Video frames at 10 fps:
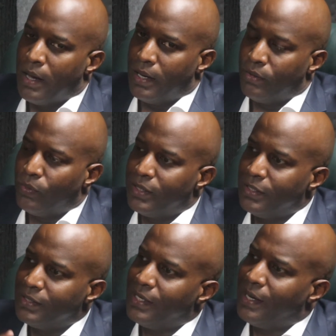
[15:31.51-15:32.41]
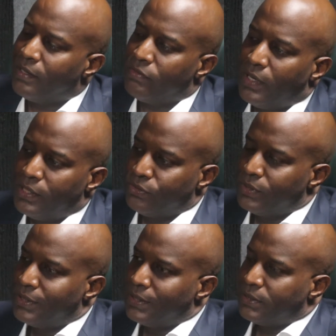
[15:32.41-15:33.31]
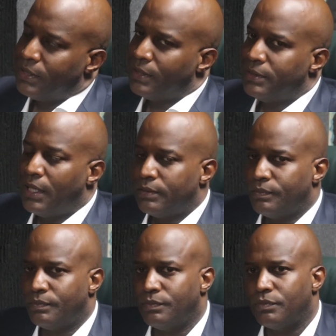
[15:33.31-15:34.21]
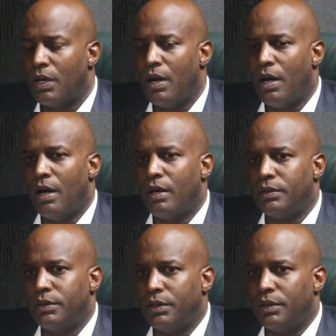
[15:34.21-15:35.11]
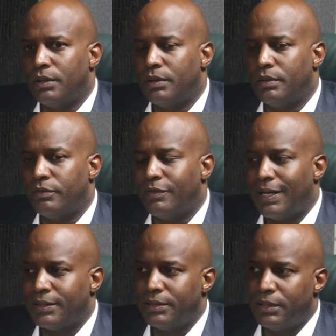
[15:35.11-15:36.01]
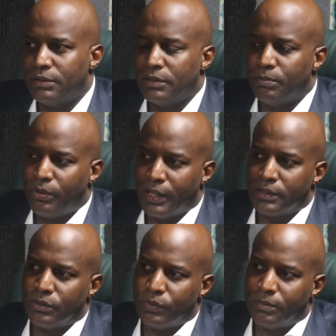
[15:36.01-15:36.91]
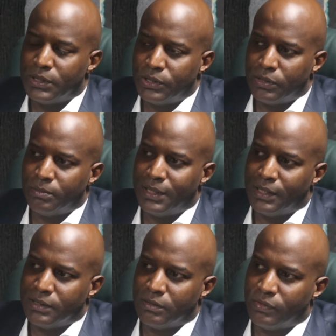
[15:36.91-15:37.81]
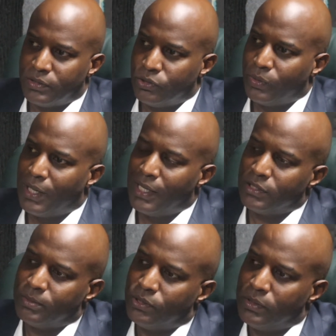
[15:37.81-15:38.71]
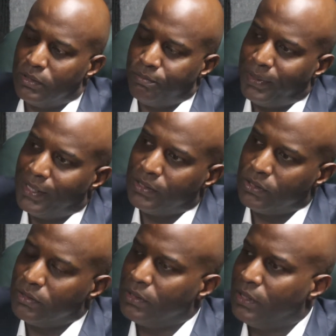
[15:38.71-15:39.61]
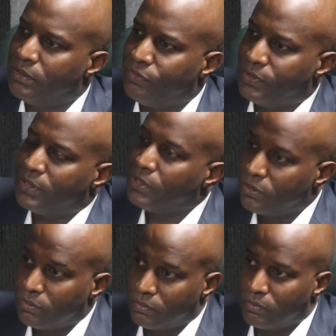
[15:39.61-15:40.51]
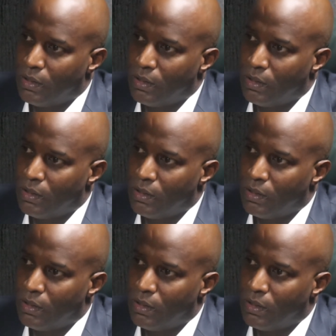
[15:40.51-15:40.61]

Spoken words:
And within their advisory, they said that the vaccine to pregnant women should be individualized between the patient and the physician.